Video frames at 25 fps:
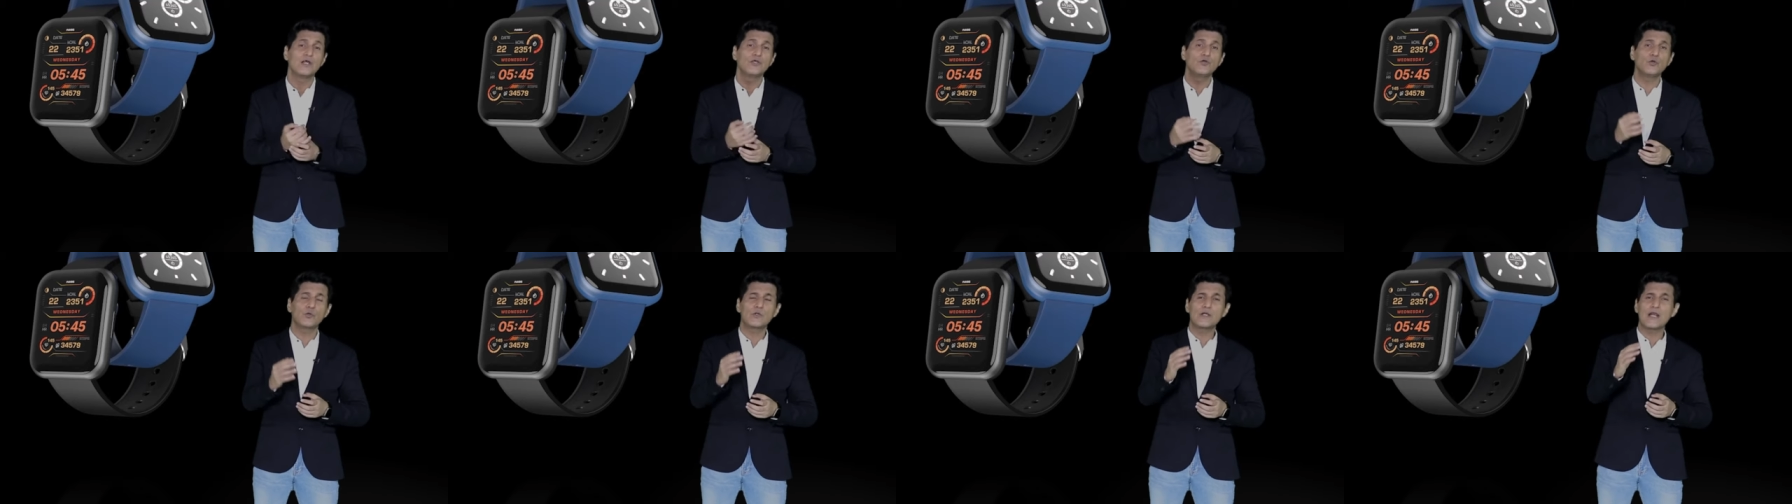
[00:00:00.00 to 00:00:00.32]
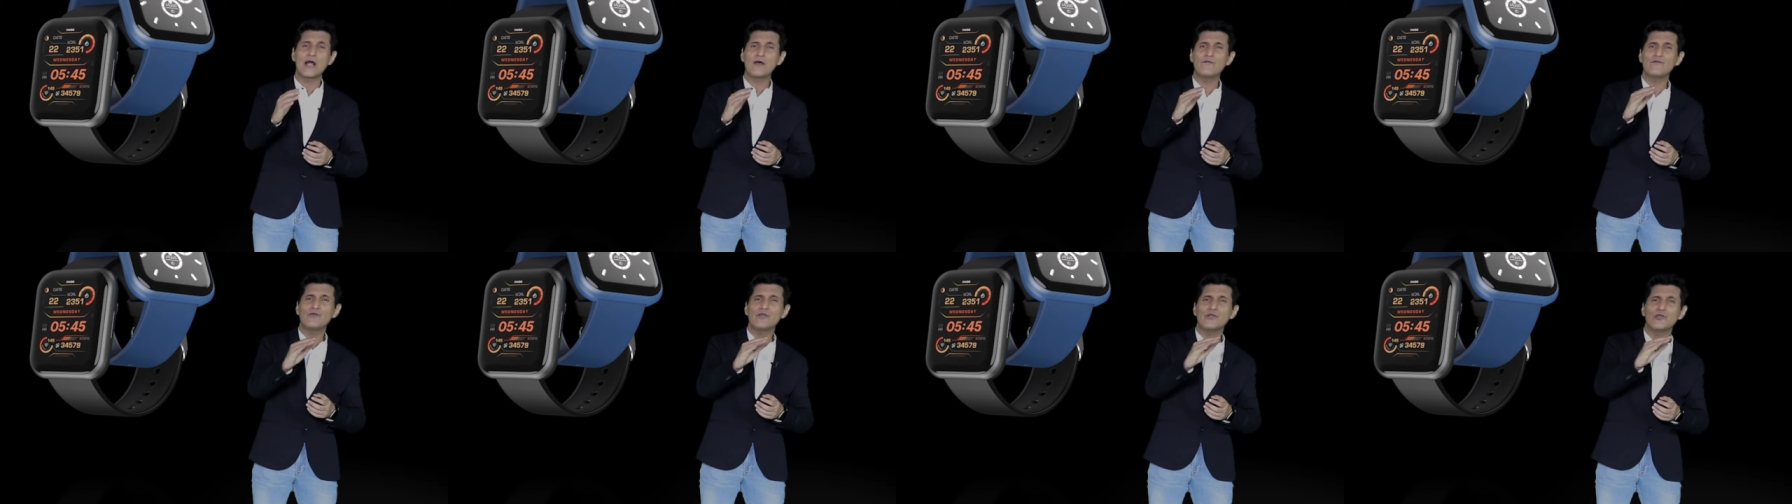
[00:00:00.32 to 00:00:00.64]
you can
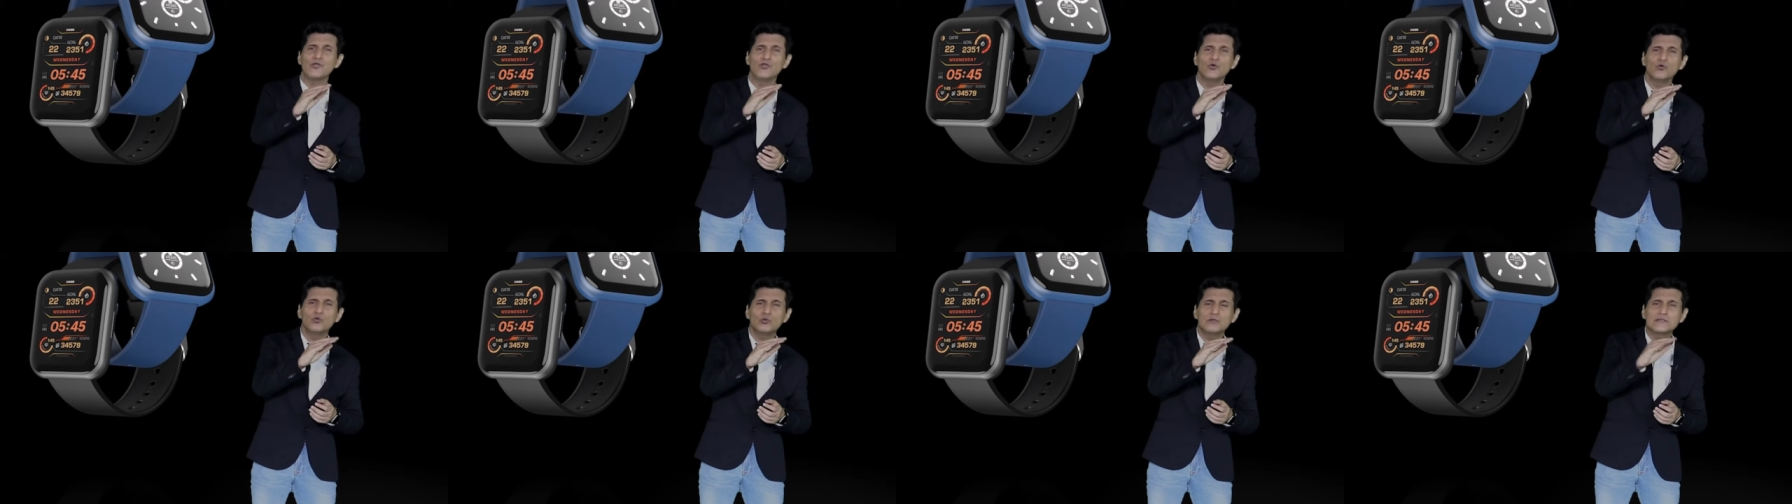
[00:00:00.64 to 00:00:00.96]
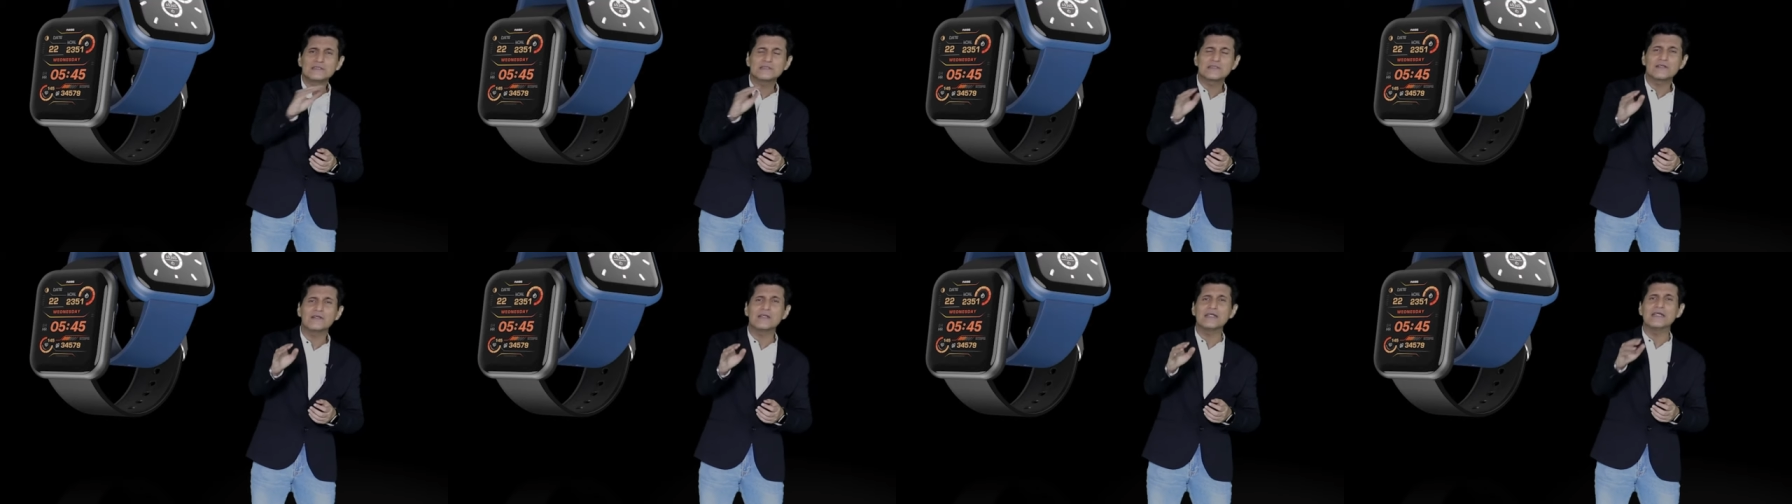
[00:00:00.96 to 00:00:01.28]
have a new
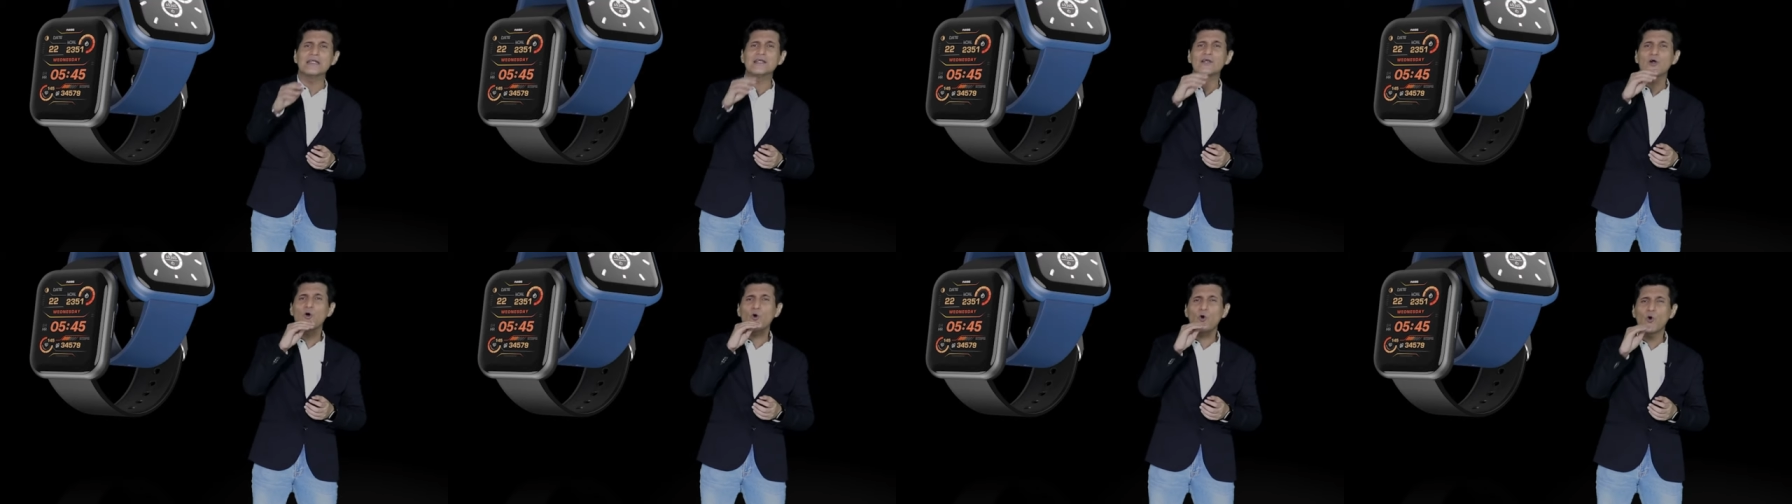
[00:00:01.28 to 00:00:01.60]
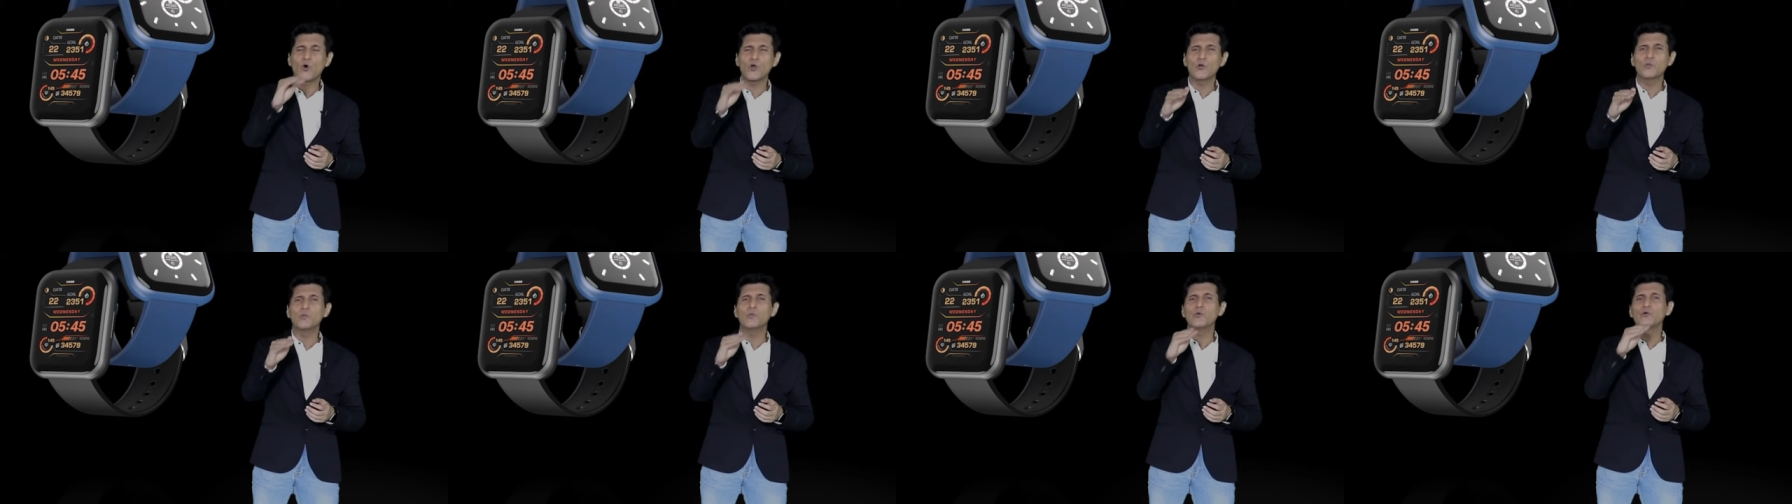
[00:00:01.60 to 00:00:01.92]
screen
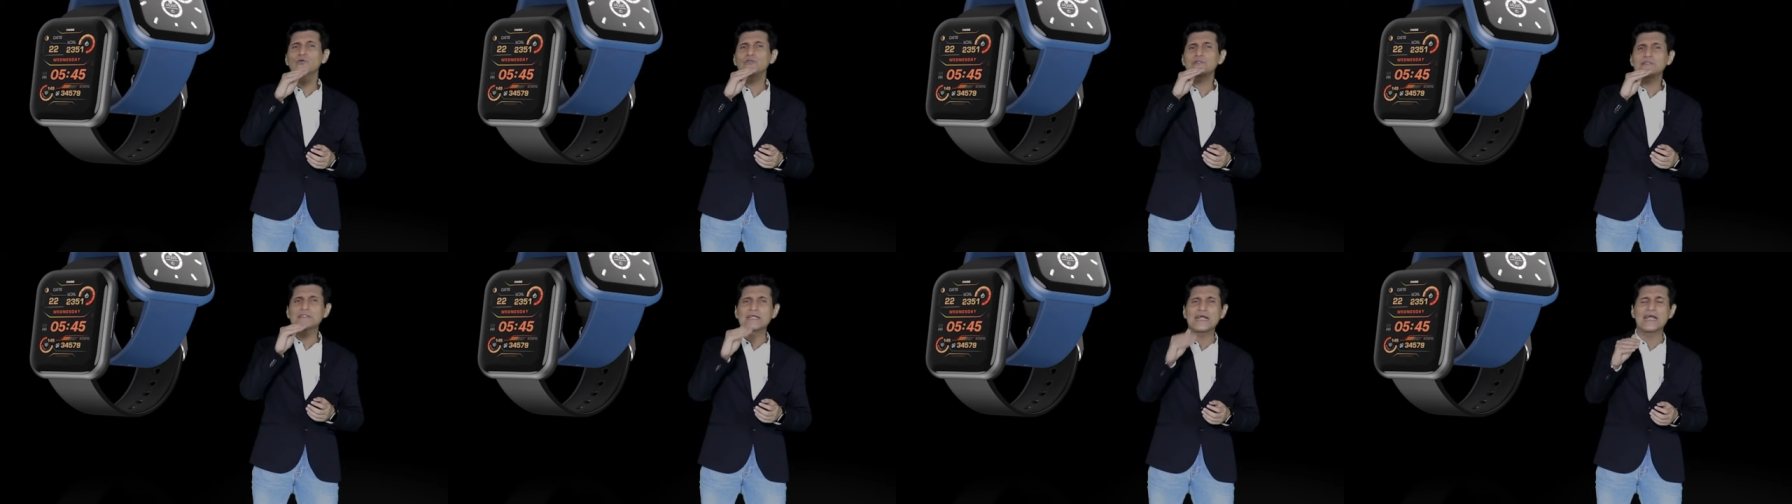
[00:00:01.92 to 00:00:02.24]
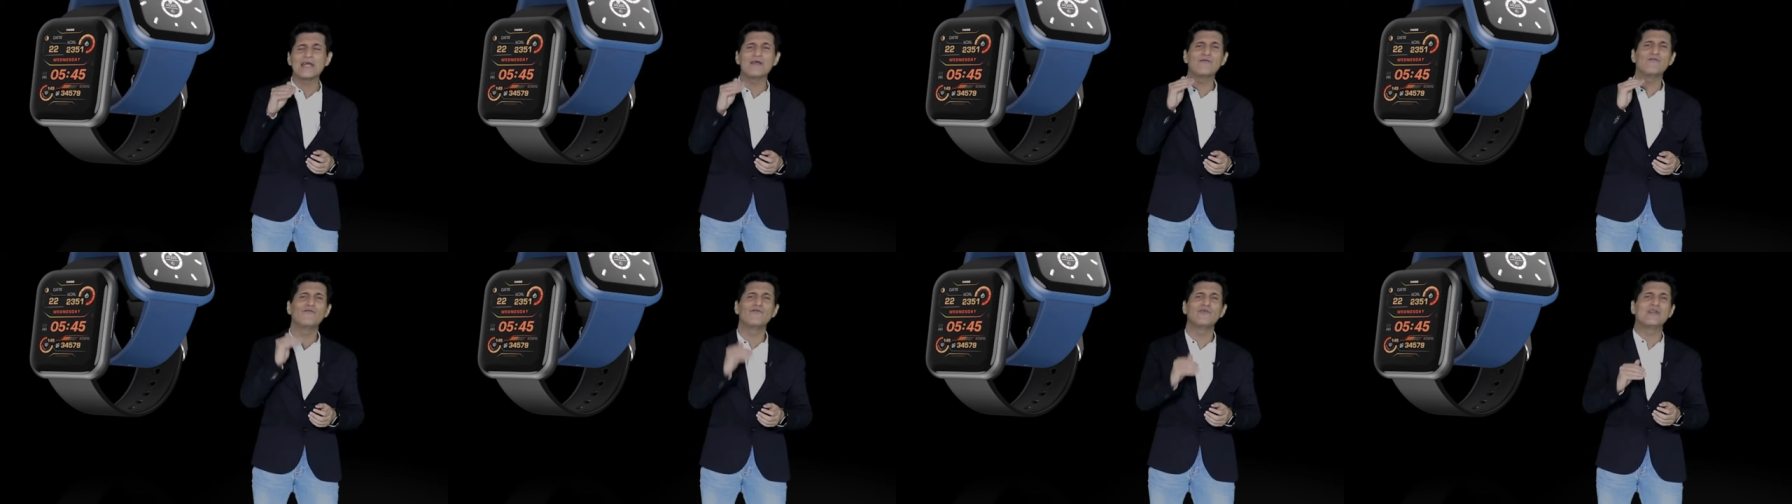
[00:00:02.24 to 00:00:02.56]
almost
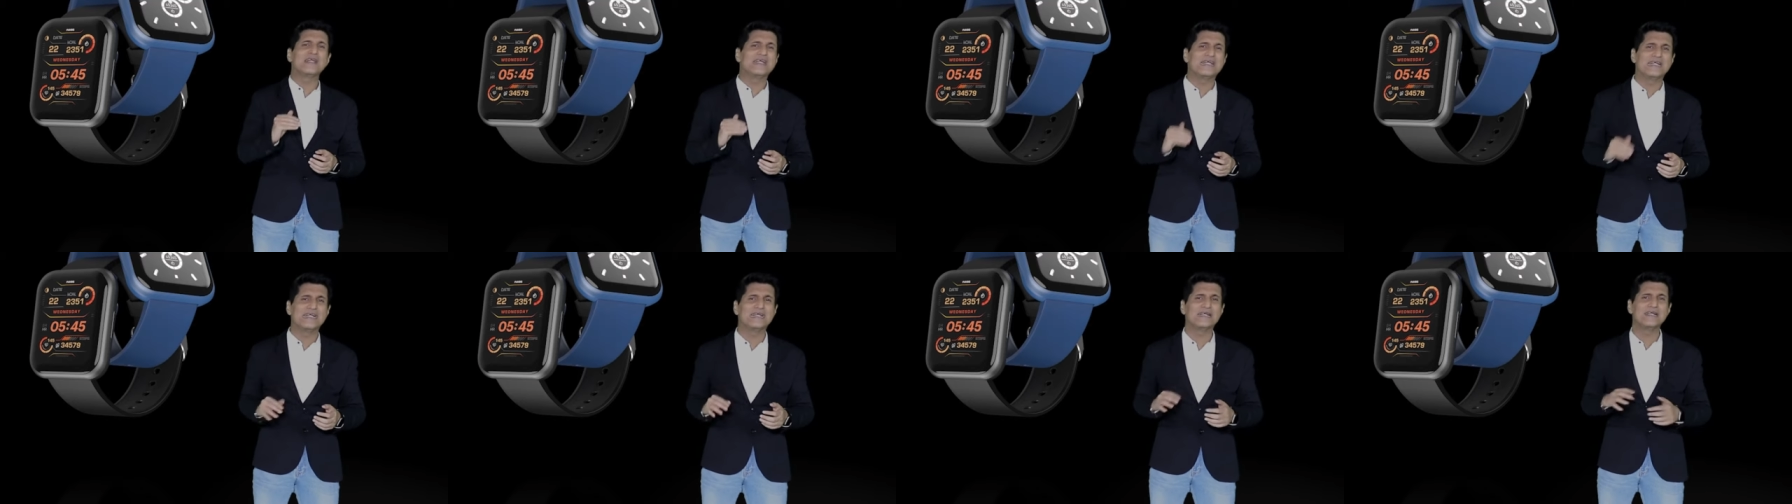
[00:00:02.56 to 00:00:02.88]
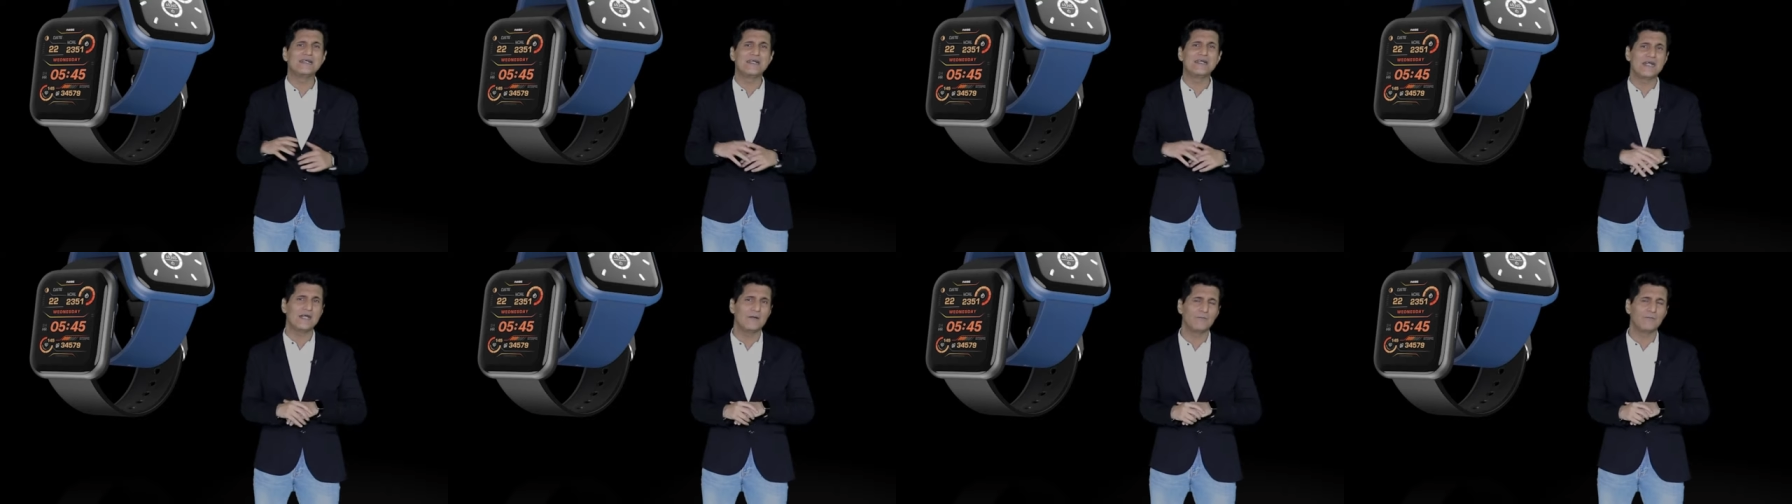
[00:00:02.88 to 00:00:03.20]
every
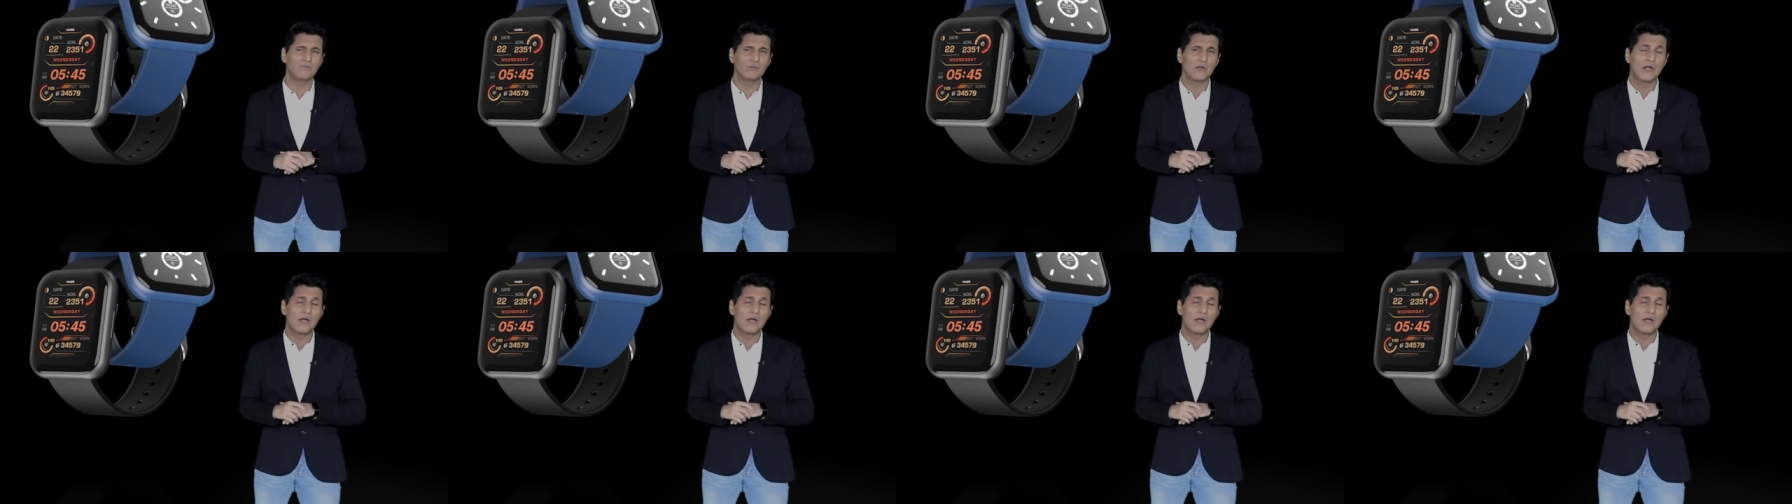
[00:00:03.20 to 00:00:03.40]
day.